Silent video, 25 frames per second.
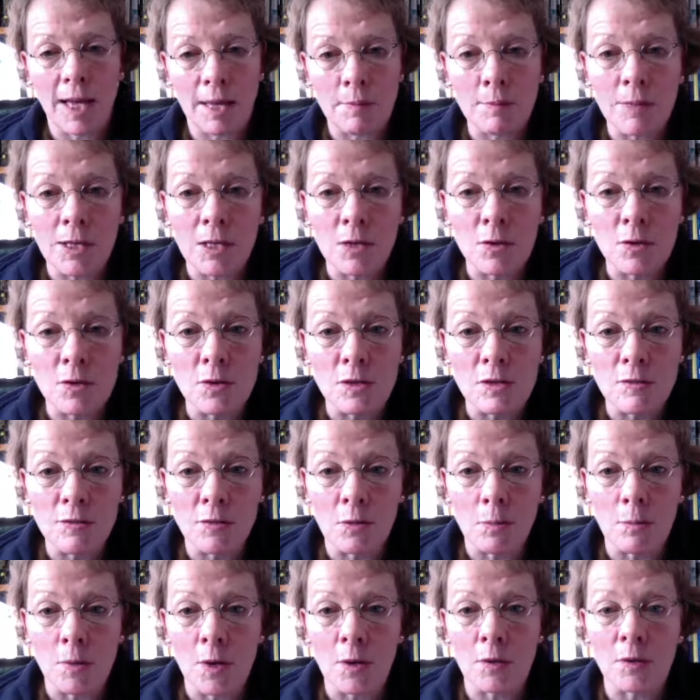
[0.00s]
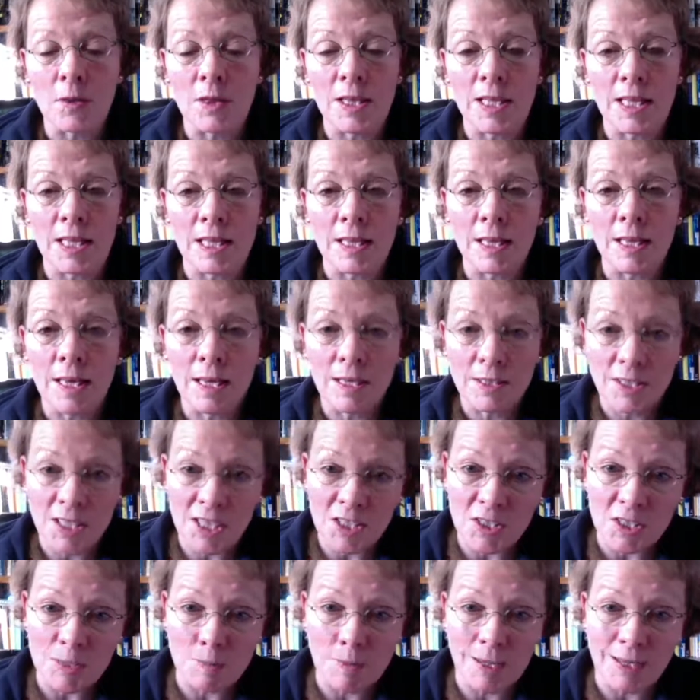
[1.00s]
can be used for both the
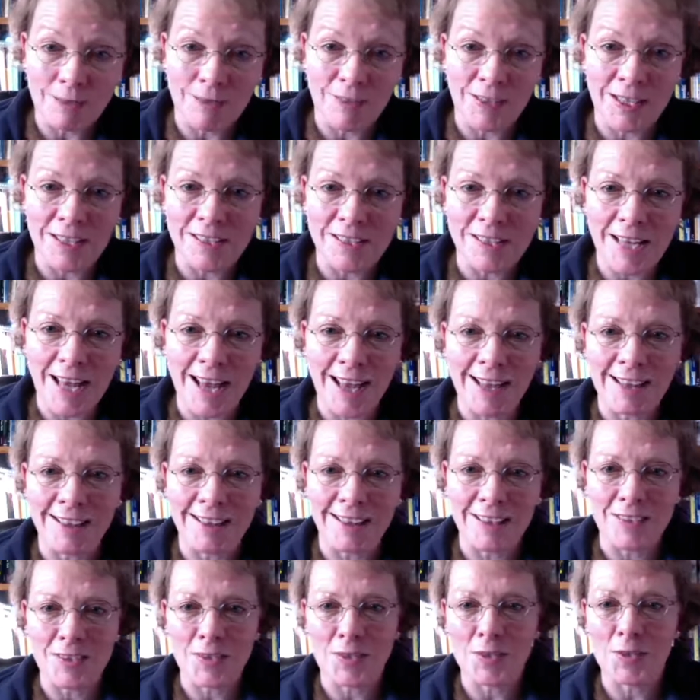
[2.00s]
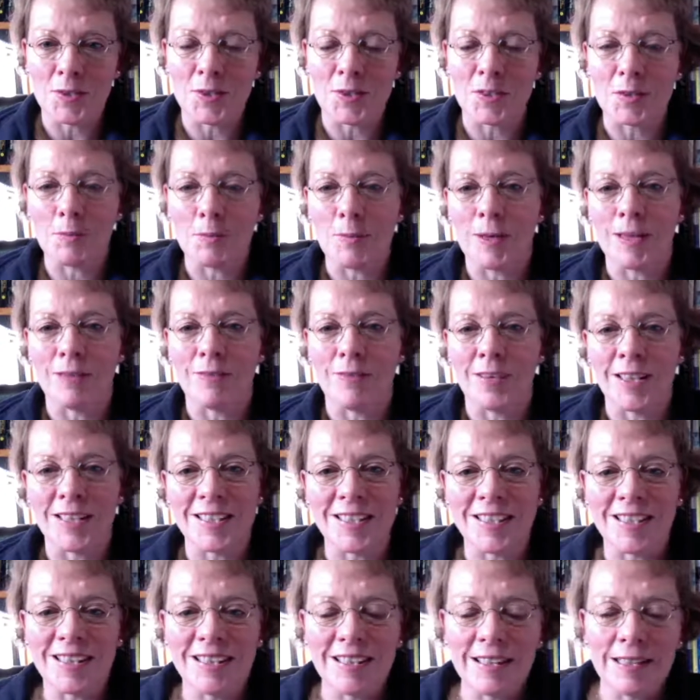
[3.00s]
teacher's benefit and the student's
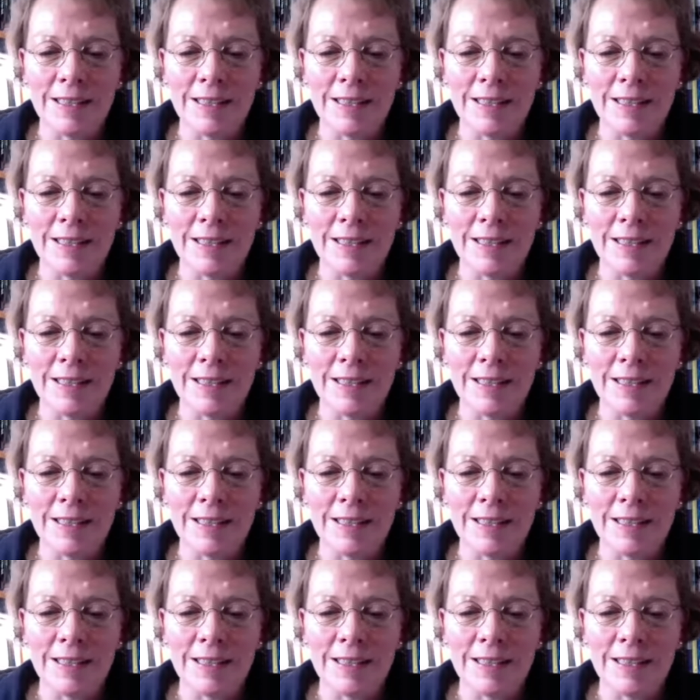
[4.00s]
benefit.